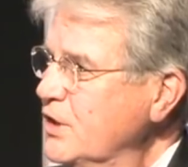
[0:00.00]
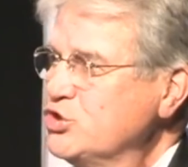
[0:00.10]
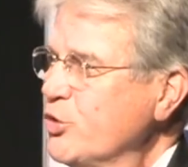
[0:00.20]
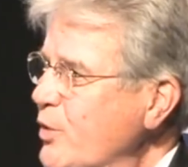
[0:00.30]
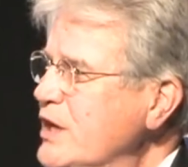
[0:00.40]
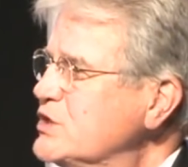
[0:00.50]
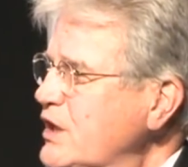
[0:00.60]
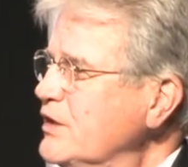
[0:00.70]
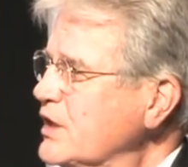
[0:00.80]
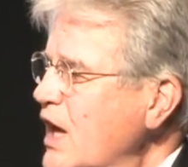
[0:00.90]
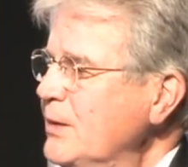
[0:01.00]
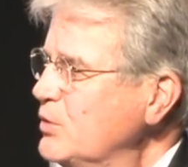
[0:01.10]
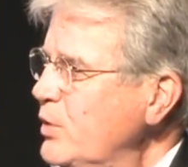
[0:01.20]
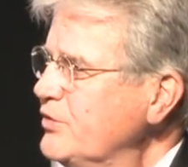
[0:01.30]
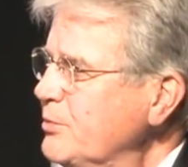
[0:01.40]
that you're raising in the
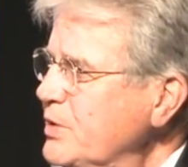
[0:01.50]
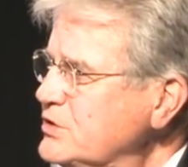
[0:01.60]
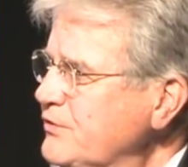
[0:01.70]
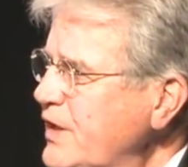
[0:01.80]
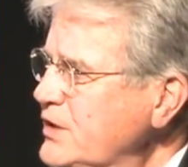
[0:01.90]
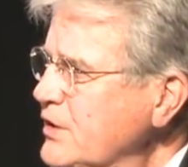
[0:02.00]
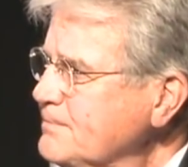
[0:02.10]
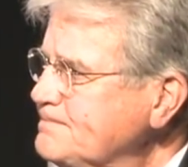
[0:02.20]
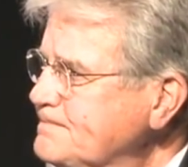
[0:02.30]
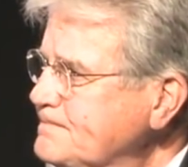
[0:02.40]
Commonwealth of Pennsylvania.